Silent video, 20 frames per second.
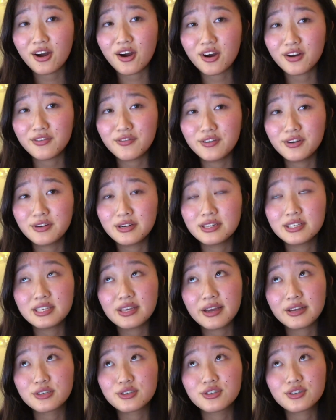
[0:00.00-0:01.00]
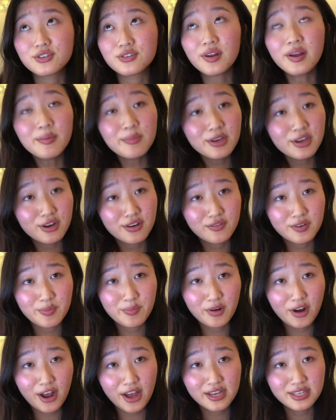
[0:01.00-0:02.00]
our food is extremely
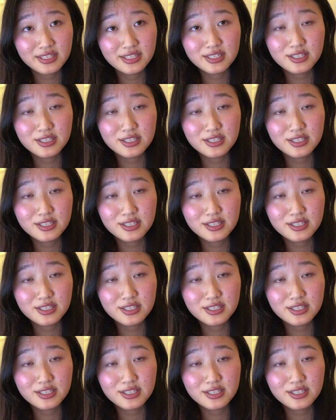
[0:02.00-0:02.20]
overpriced.